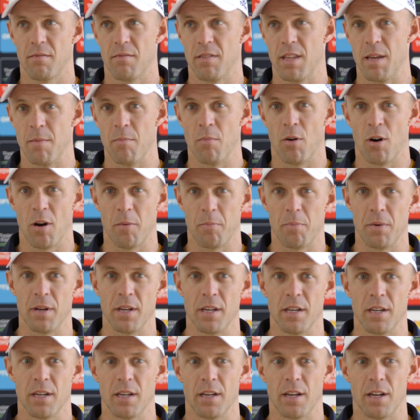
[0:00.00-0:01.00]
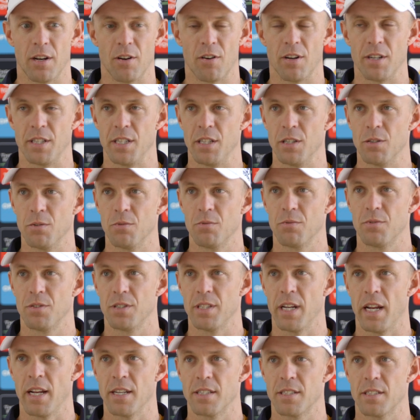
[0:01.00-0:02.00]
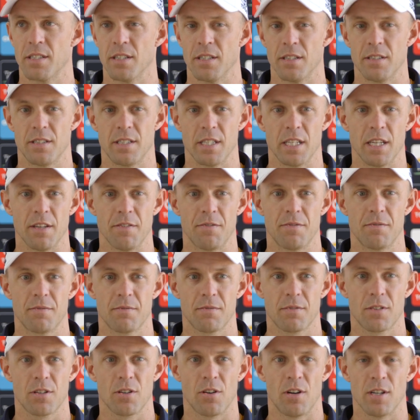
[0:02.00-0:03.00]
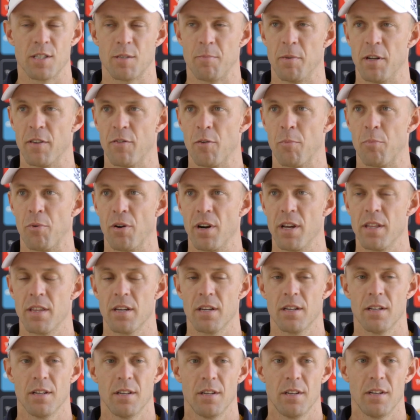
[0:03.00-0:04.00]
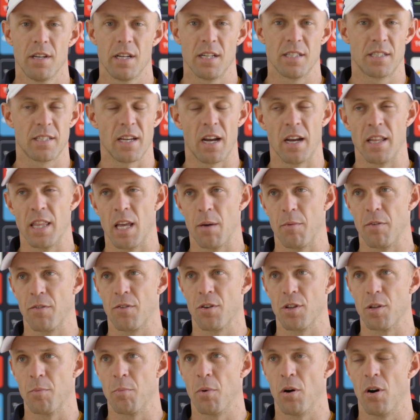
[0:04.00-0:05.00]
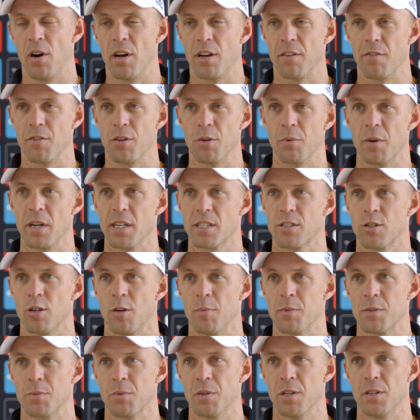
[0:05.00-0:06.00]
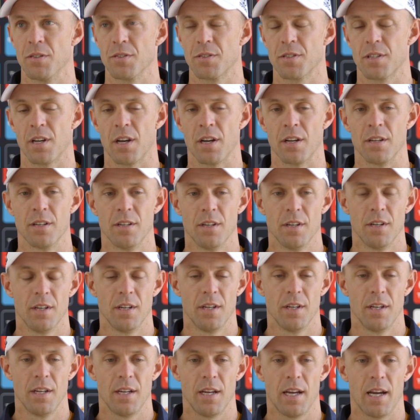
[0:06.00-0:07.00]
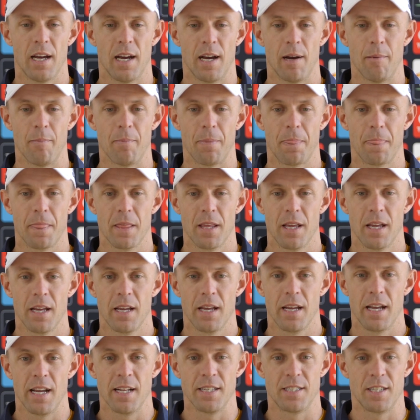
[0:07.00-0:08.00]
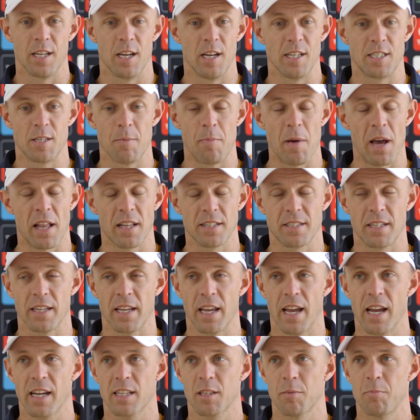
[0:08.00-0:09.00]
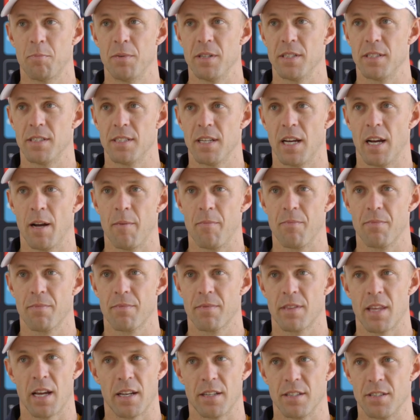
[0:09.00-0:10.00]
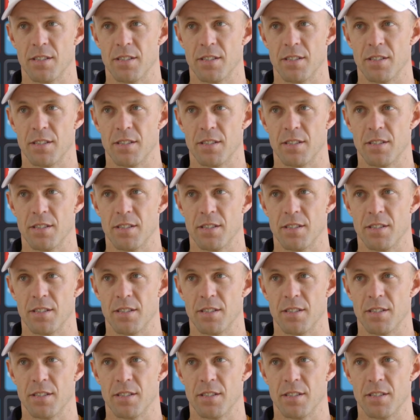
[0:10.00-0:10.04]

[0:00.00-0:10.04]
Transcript: there might be a, uh, an ideal chance to, to give guys a bit of a breather. In saying that, we've got the bye in a few weeks' time as well. So um, it's, a, it's a balancing act, but um, that